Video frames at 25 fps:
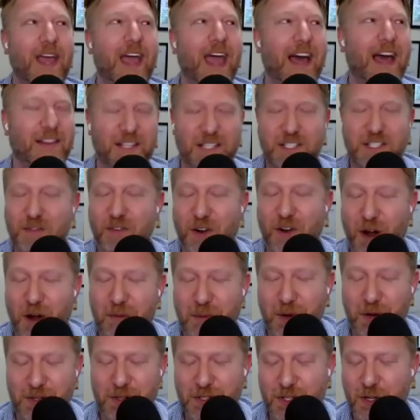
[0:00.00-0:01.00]
at least for our
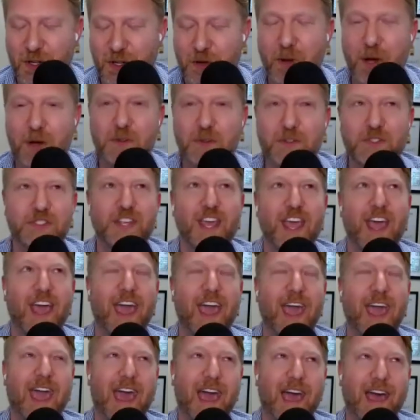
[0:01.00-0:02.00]
personal posts.
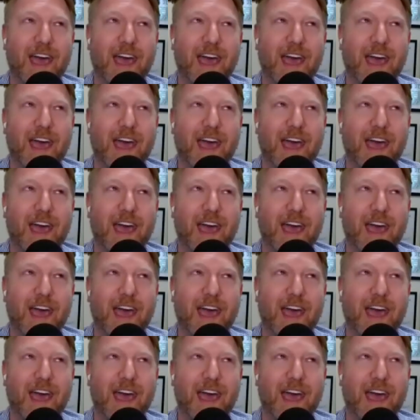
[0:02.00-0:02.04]
Oh, and